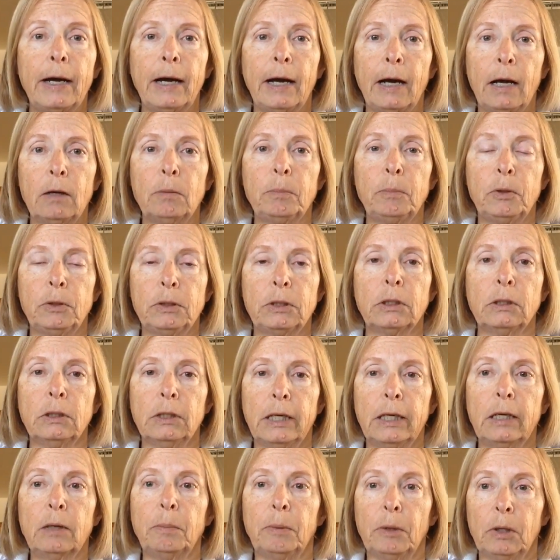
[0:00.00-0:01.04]
how to put the
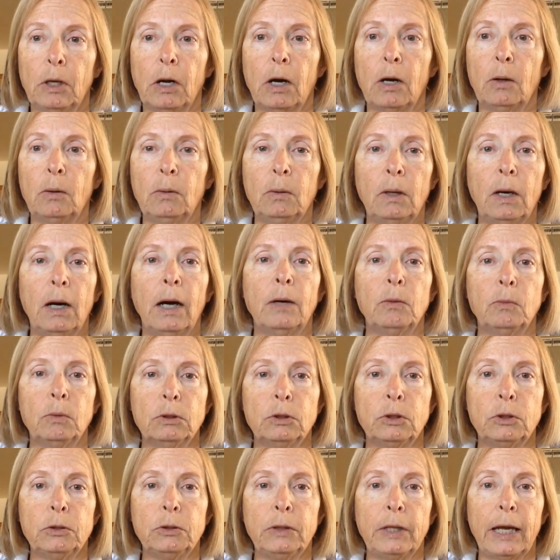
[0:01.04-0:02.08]
link below, I will
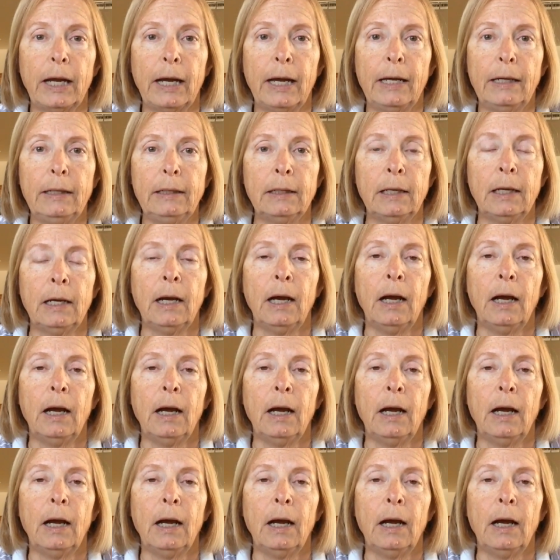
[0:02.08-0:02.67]
do that.